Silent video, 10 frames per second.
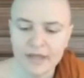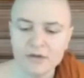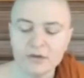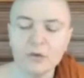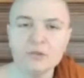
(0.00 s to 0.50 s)

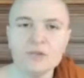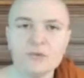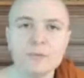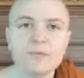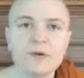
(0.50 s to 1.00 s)
And
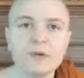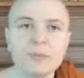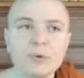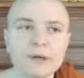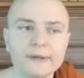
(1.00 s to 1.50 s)
also, very
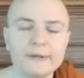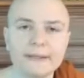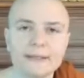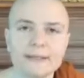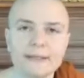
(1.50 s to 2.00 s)

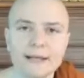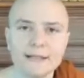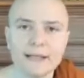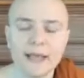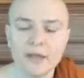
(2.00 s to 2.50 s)
importantly,
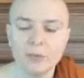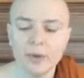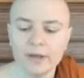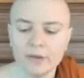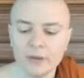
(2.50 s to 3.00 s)
Isidasi can
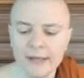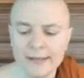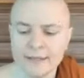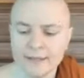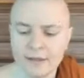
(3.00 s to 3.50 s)

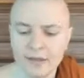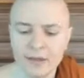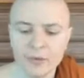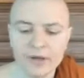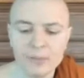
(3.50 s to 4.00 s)
recognize the
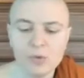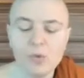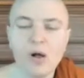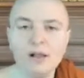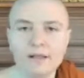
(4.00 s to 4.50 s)
incredible
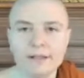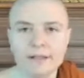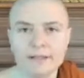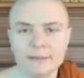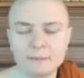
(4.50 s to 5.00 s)

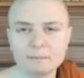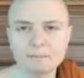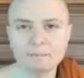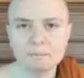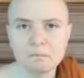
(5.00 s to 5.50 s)
qualities
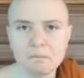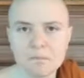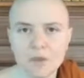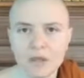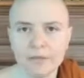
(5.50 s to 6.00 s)

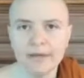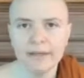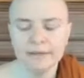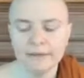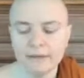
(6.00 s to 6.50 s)

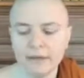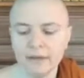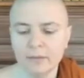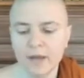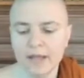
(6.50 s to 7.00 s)
that
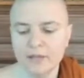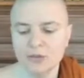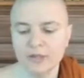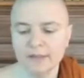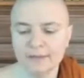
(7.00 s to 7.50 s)
Ayya
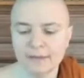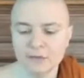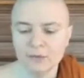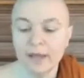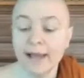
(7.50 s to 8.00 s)
Datta
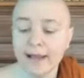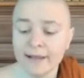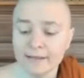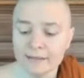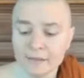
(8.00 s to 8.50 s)

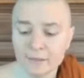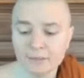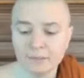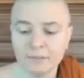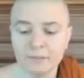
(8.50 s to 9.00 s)
has.
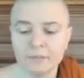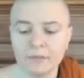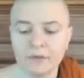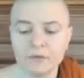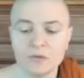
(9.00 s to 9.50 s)

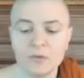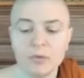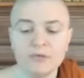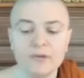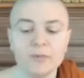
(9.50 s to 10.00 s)
So
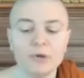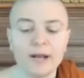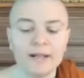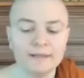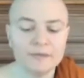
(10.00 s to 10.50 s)
perfect
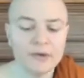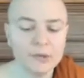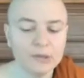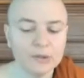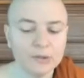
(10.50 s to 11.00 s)
morality,
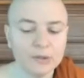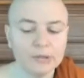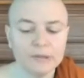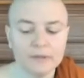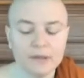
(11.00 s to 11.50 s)
very
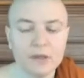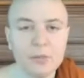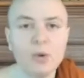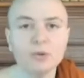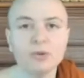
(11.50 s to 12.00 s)
learned, an
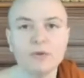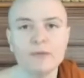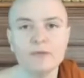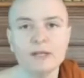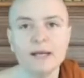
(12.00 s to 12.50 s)
upholder of
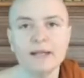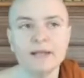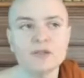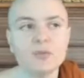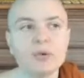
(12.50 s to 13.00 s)
the Vinaya. So